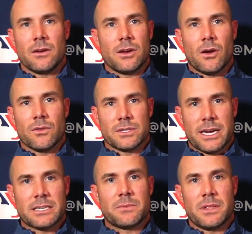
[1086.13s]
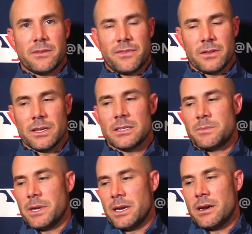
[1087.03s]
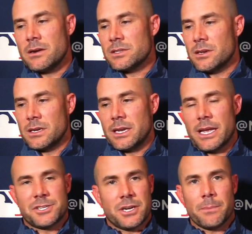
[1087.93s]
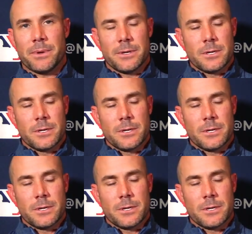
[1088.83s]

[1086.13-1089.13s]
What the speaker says: all those guys being the affiliates being here, it's good to catch up.